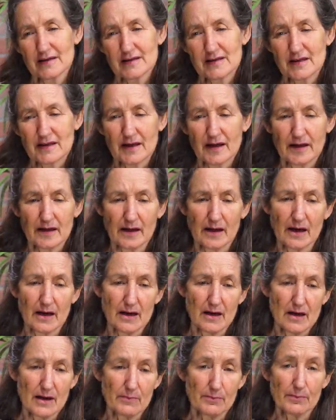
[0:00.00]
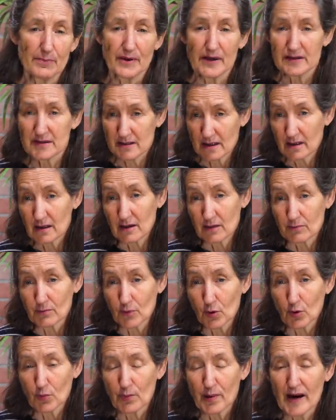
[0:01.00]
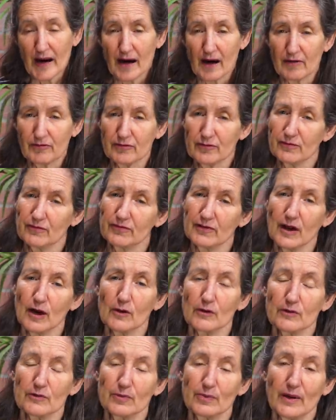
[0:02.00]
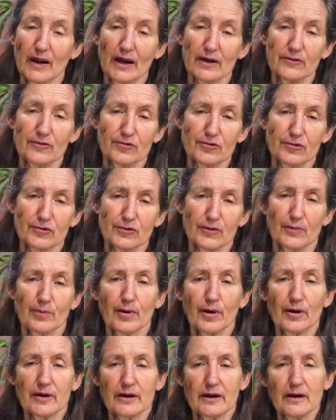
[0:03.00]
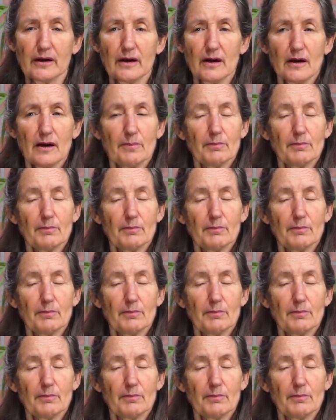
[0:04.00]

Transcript: to get a better and more powerful flow of blood through the body.